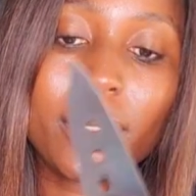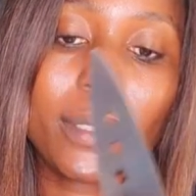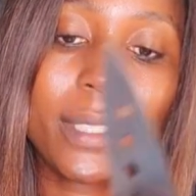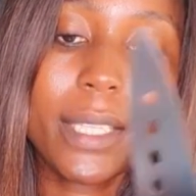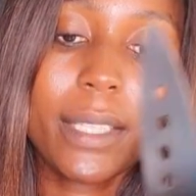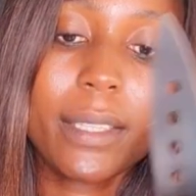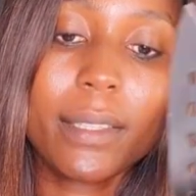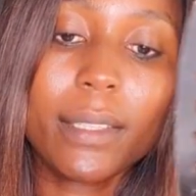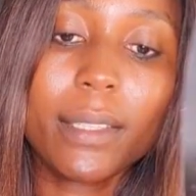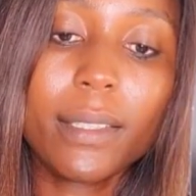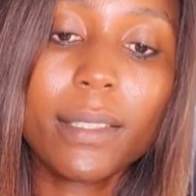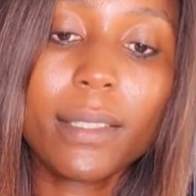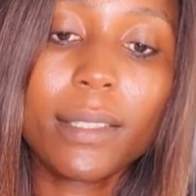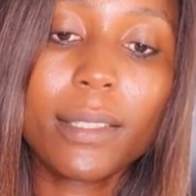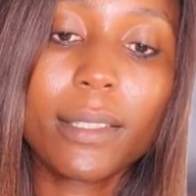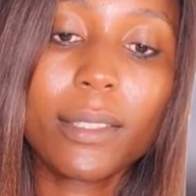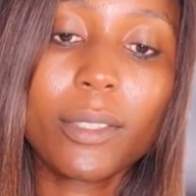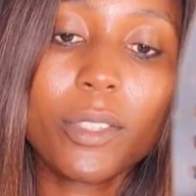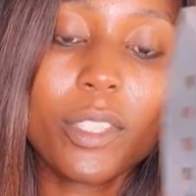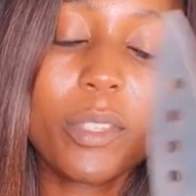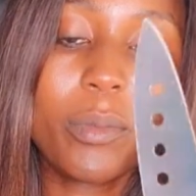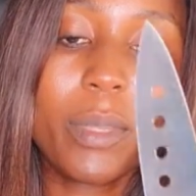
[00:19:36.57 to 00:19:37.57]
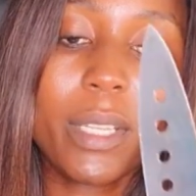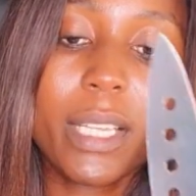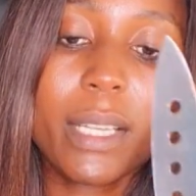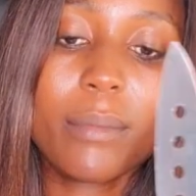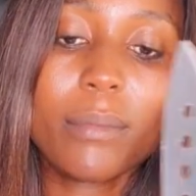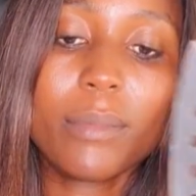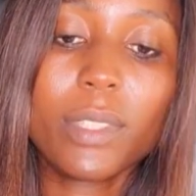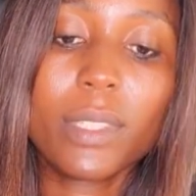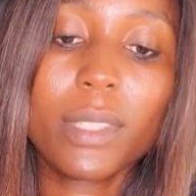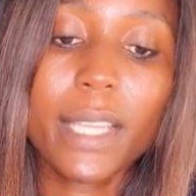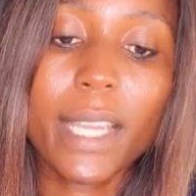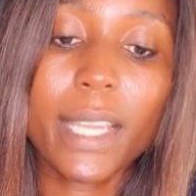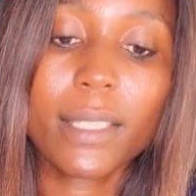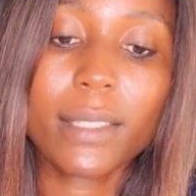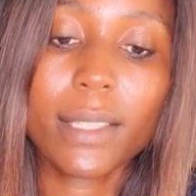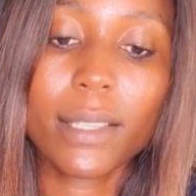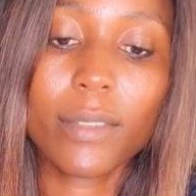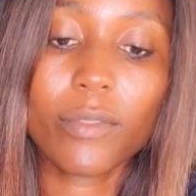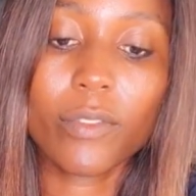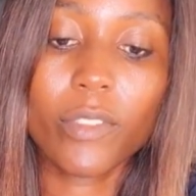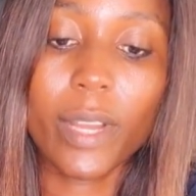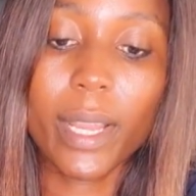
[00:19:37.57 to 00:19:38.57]
like this, so it becomes nice
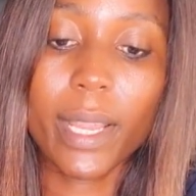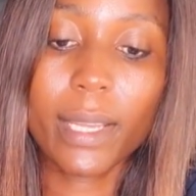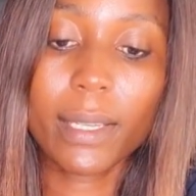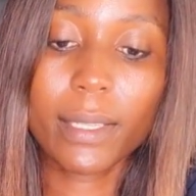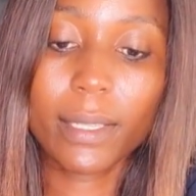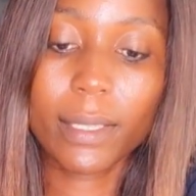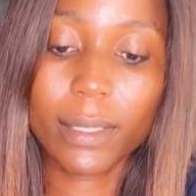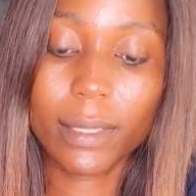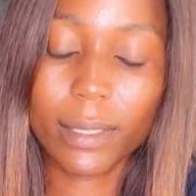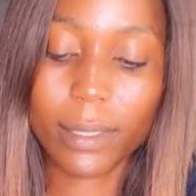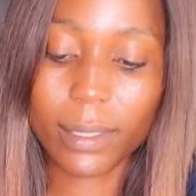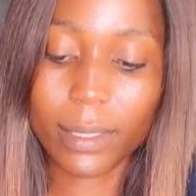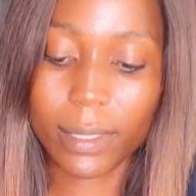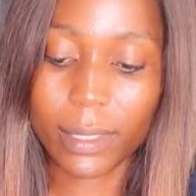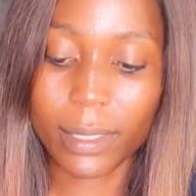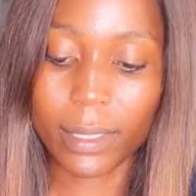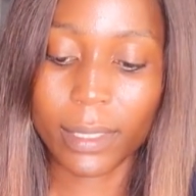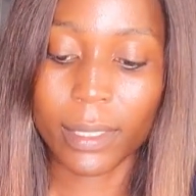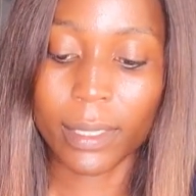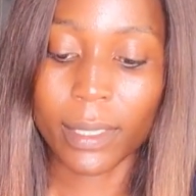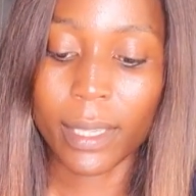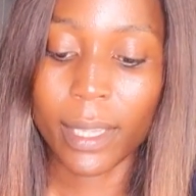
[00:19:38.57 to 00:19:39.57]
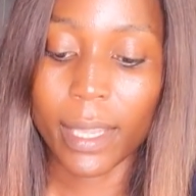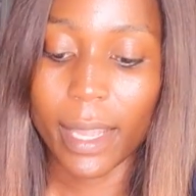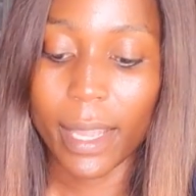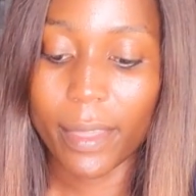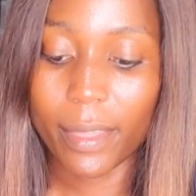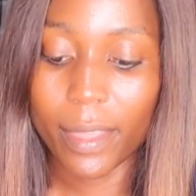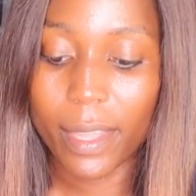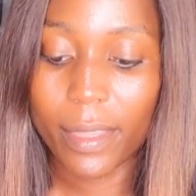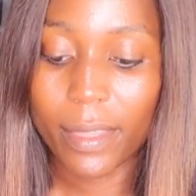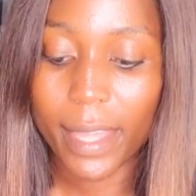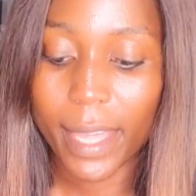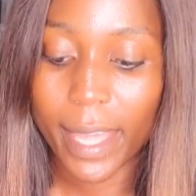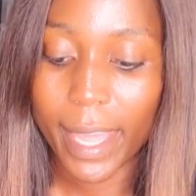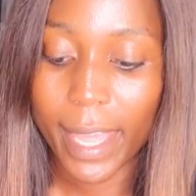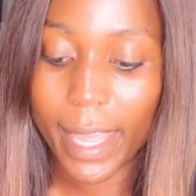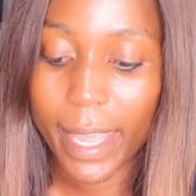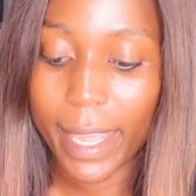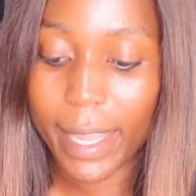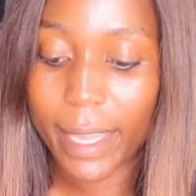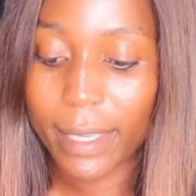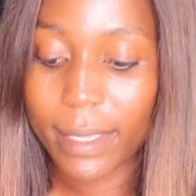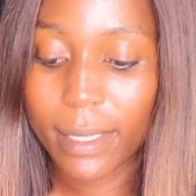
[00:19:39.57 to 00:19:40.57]
and red. And then the
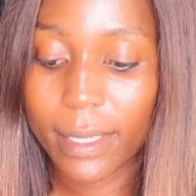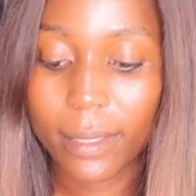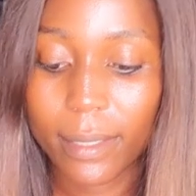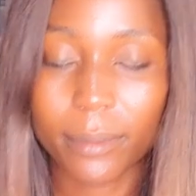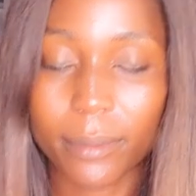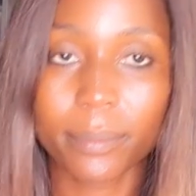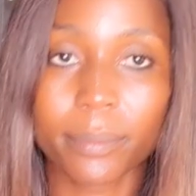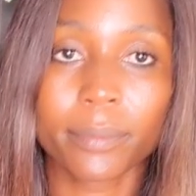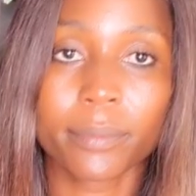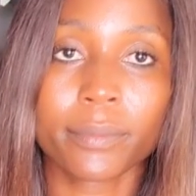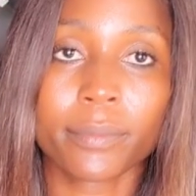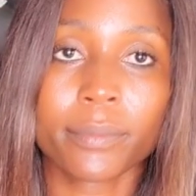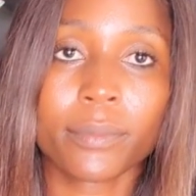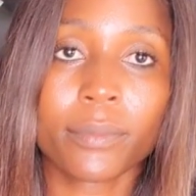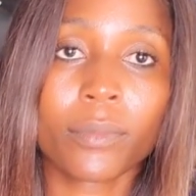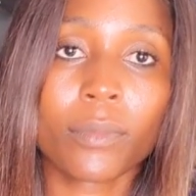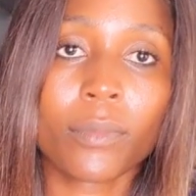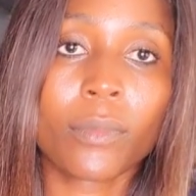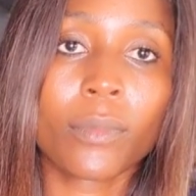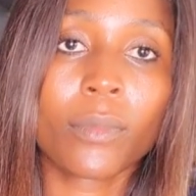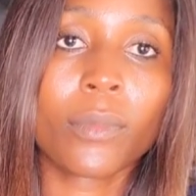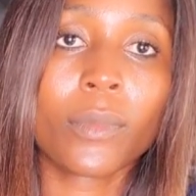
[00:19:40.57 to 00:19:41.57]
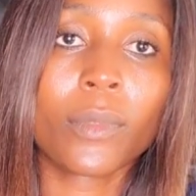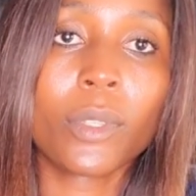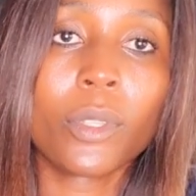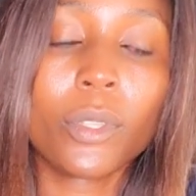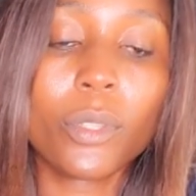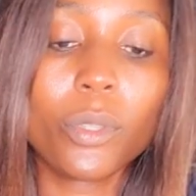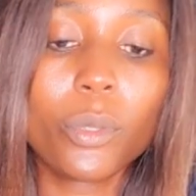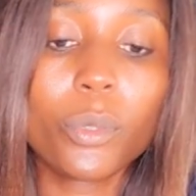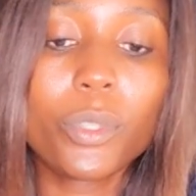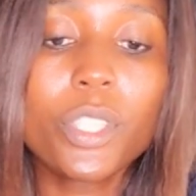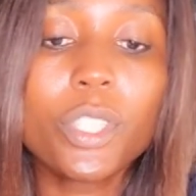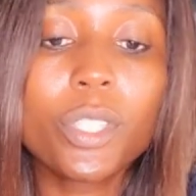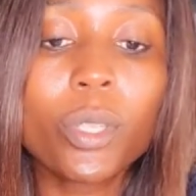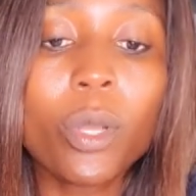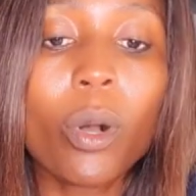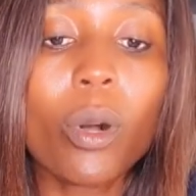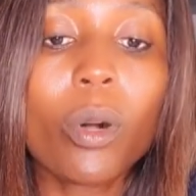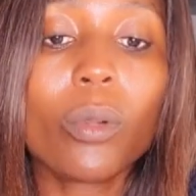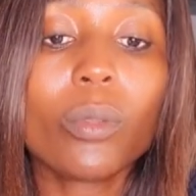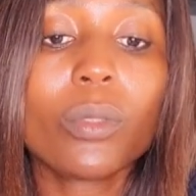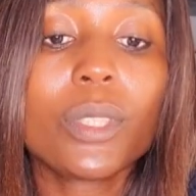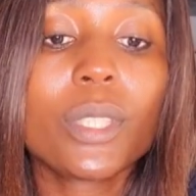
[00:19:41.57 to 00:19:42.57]
head, you just
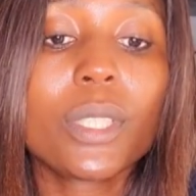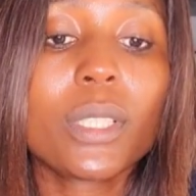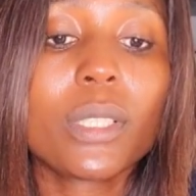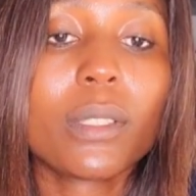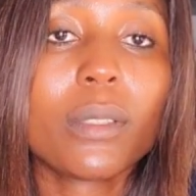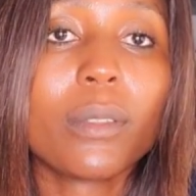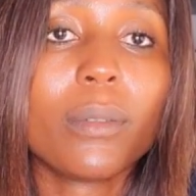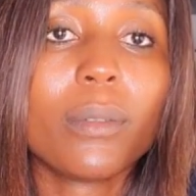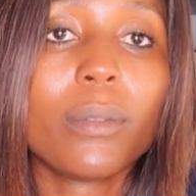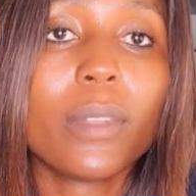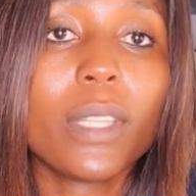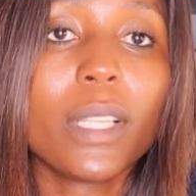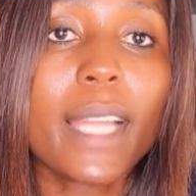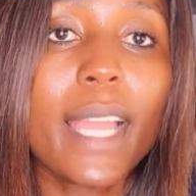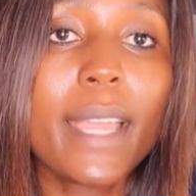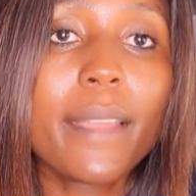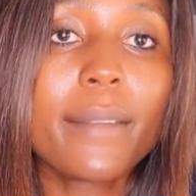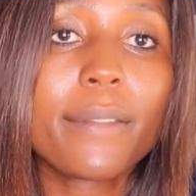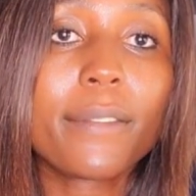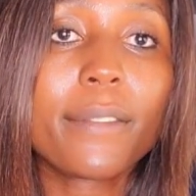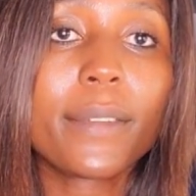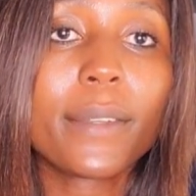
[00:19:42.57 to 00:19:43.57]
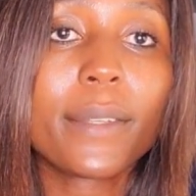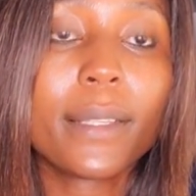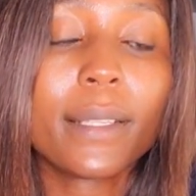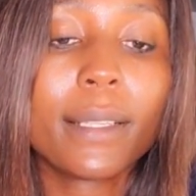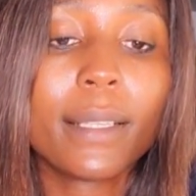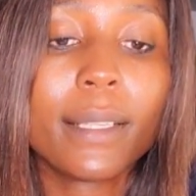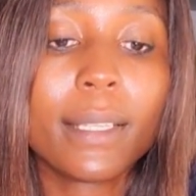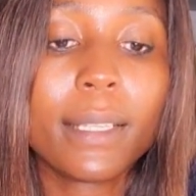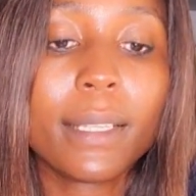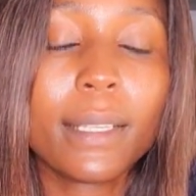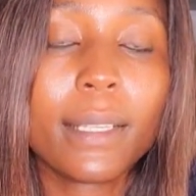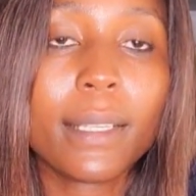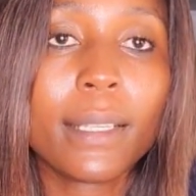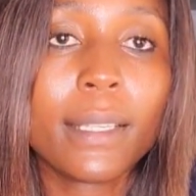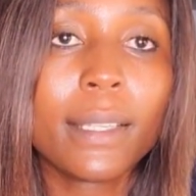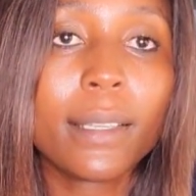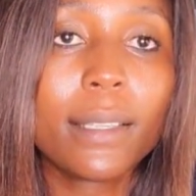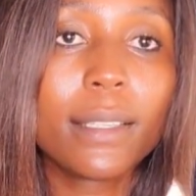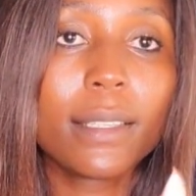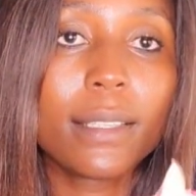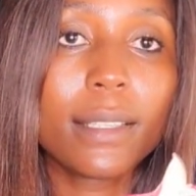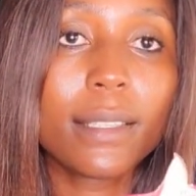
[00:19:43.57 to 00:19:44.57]
hold the knife.
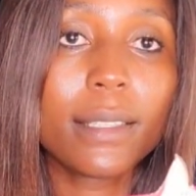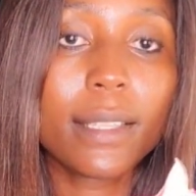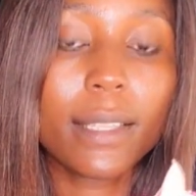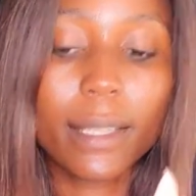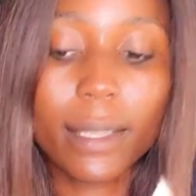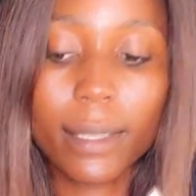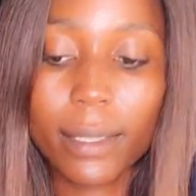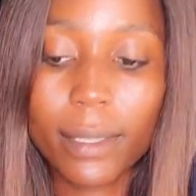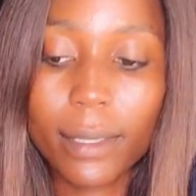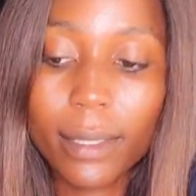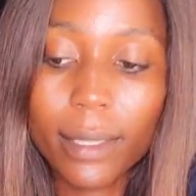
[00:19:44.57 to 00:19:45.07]
This is the